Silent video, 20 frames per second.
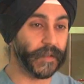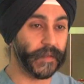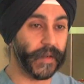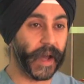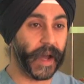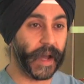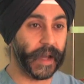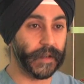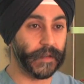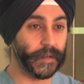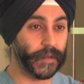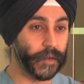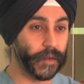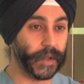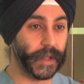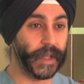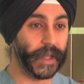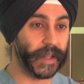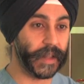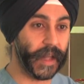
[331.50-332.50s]
of eyes
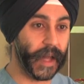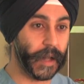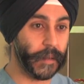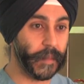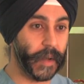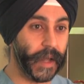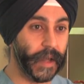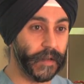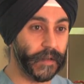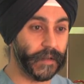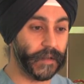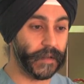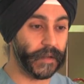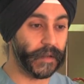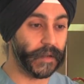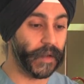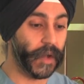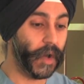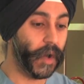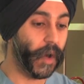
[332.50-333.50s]
looking at that
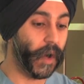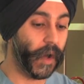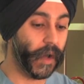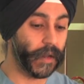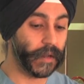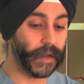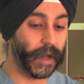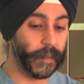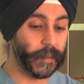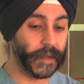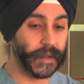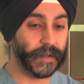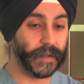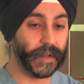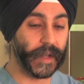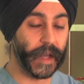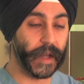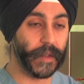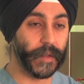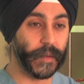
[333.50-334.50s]
patient, all coming
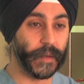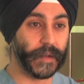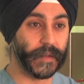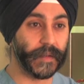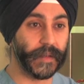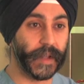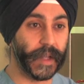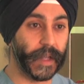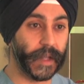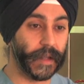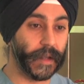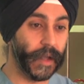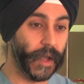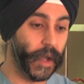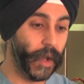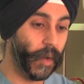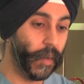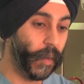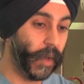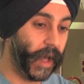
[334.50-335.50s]
together and saying,
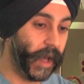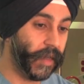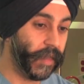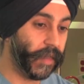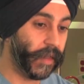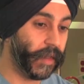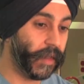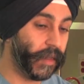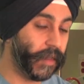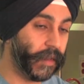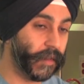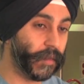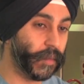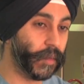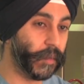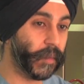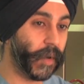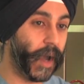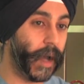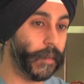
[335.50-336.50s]
well, I think this
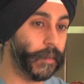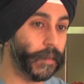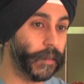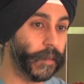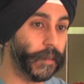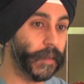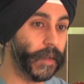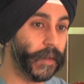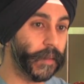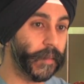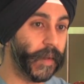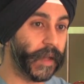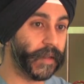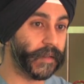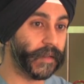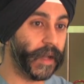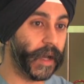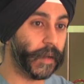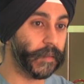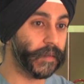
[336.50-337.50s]
would probably be the
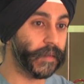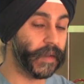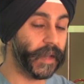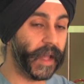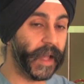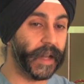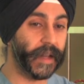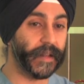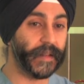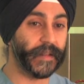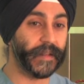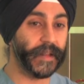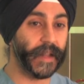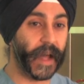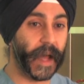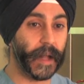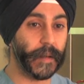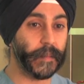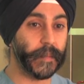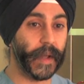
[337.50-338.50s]
best option. And it's
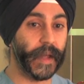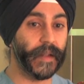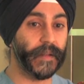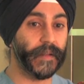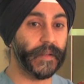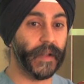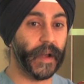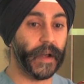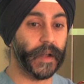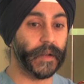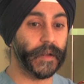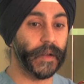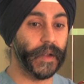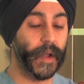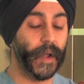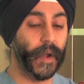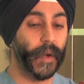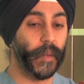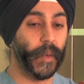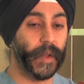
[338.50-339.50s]
not based on,
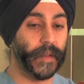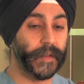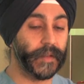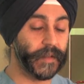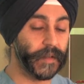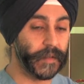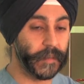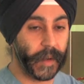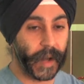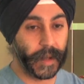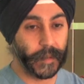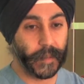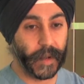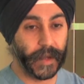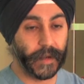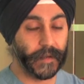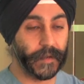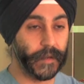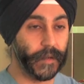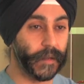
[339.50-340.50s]
well, this is my
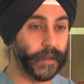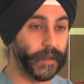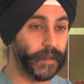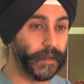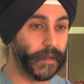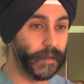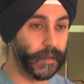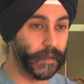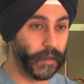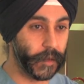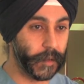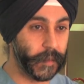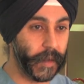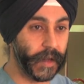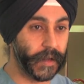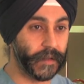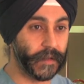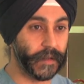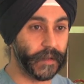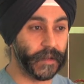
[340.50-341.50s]
patient or this is your
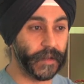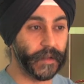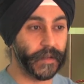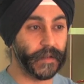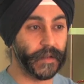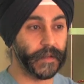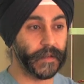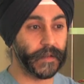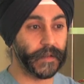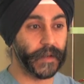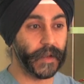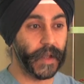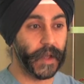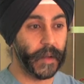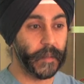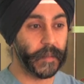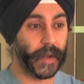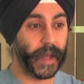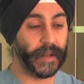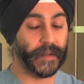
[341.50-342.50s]
patient. This is
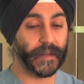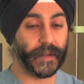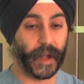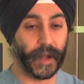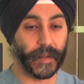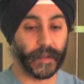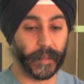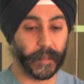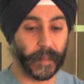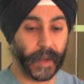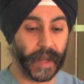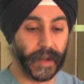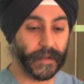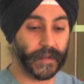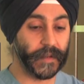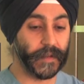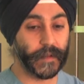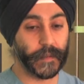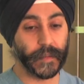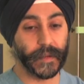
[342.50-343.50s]
based on the
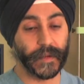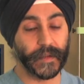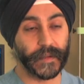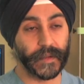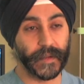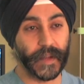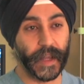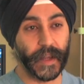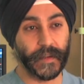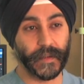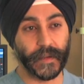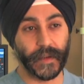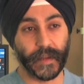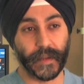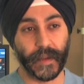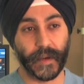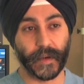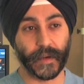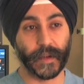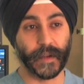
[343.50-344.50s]
patient's presentation
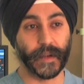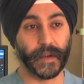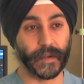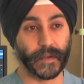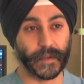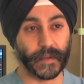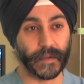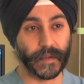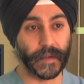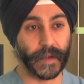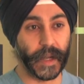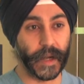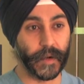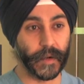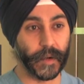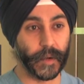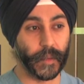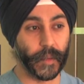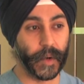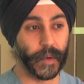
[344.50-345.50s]
and their clinical
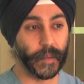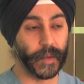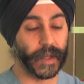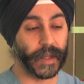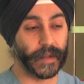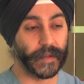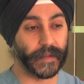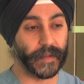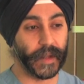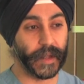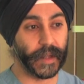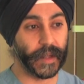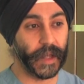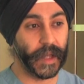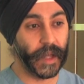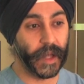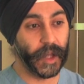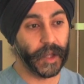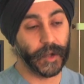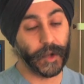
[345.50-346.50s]
scenario, where we can say,
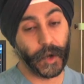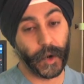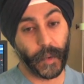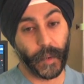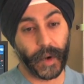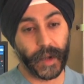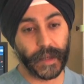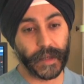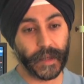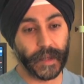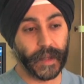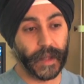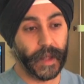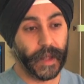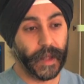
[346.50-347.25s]
you know what,